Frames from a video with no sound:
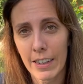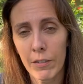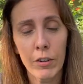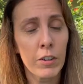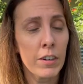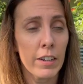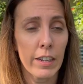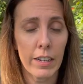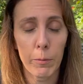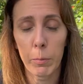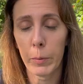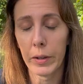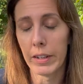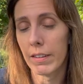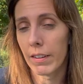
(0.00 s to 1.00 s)
If you're into native
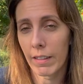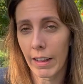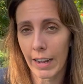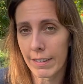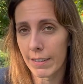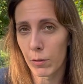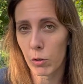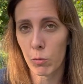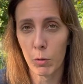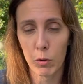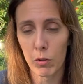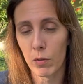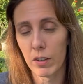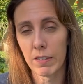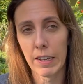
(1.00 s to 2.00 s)
plants, a classic, which
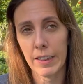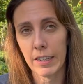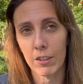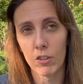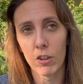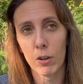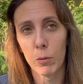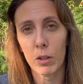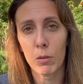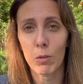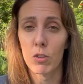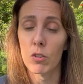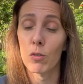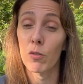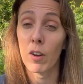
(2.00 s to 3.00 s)
most of us I think start with,
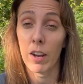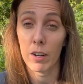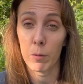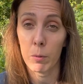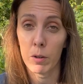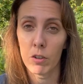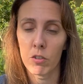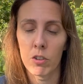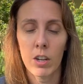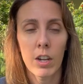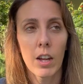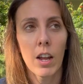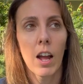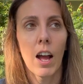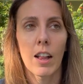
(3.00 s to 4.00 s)
which is firebush.
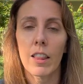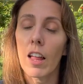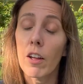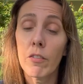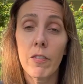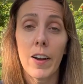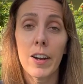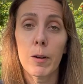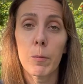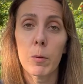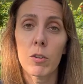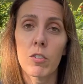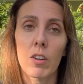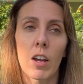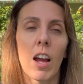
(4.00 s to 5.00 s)
Love
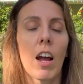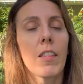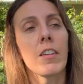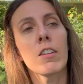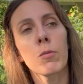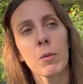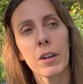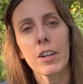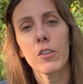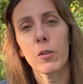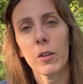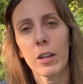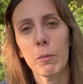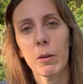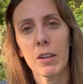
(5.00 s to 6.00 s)
firebush. This one I do
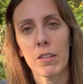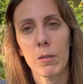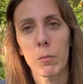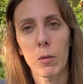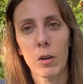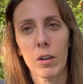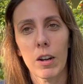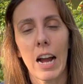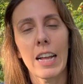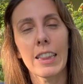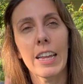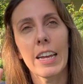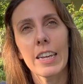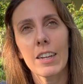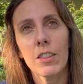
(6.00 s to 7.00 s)
like because of more, I
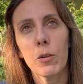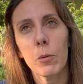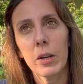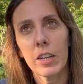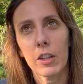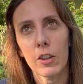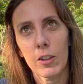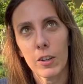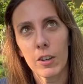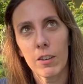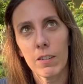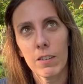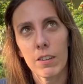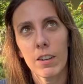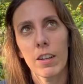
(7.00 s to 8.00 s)
like the way it
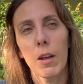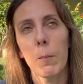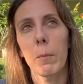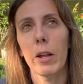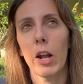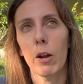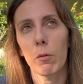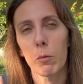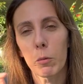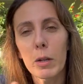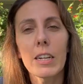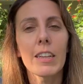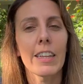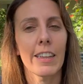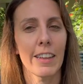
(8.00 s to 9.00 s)
looks. but I
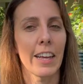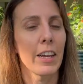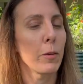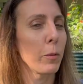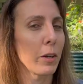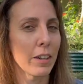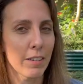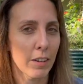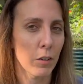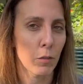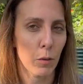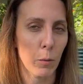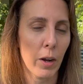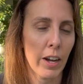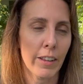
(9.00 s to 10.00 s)
really like what it does
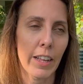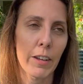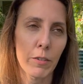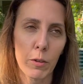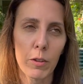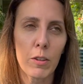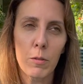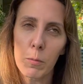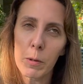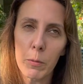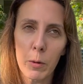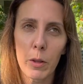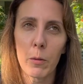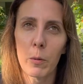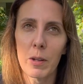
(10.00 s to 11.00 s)
for wildlife. So this will be
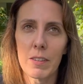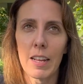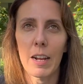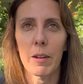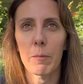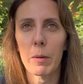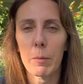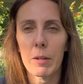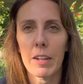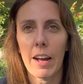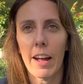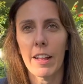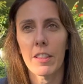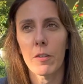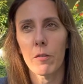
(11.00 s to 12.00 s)
one of the ones that maybe
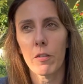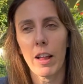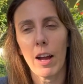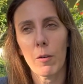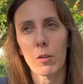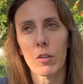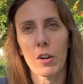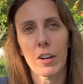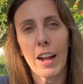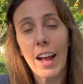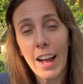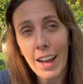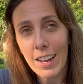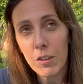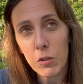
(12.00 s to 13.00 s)
not, the flowers aren't
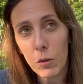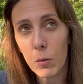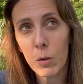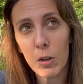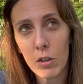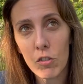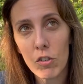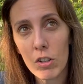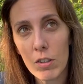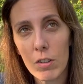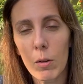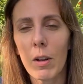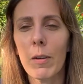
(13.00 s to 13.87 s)
as gorgeous.